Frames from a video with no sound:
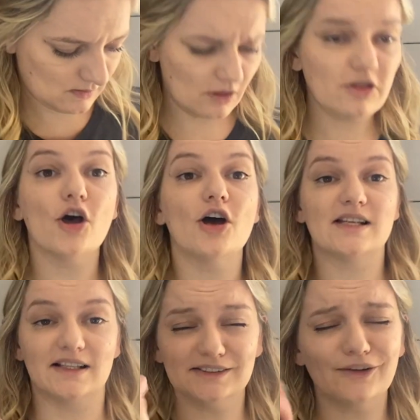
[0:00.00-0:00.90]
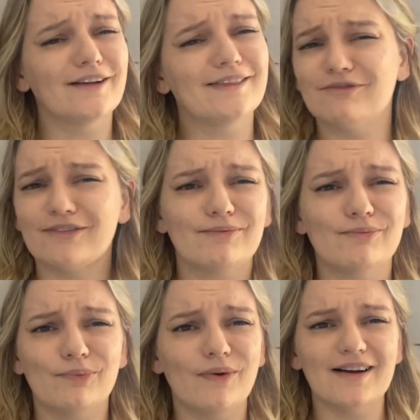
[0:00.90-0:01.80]
30. Sorry.
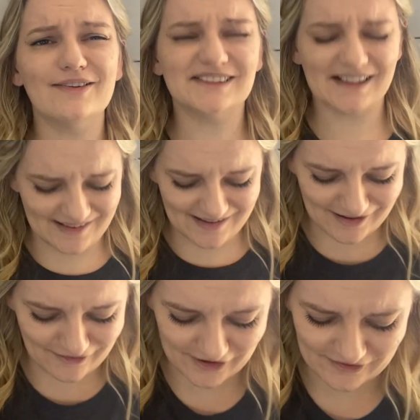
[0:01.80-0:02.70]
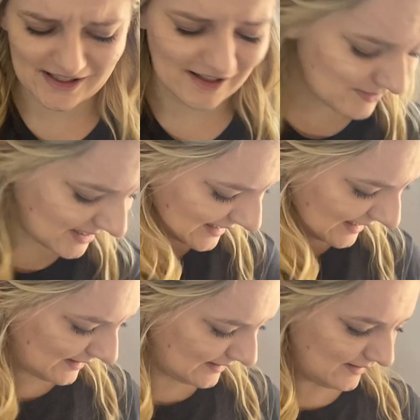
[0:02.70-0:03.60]
Why was I thinking 50? I'm an
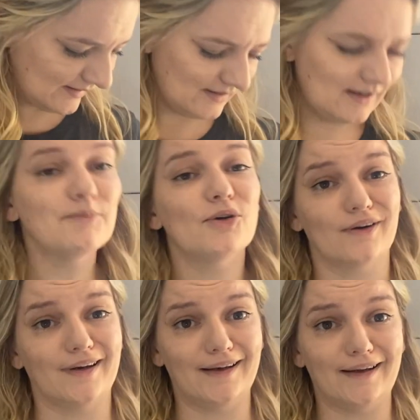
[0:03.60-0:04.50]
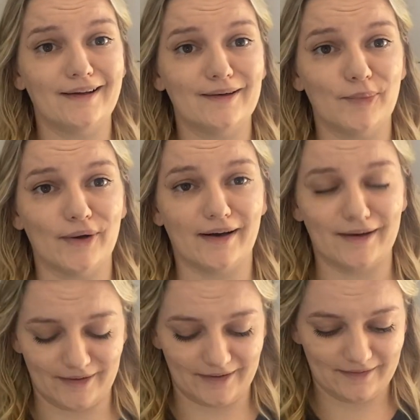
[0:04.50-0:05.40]
idiot. I'm not an idiot, but I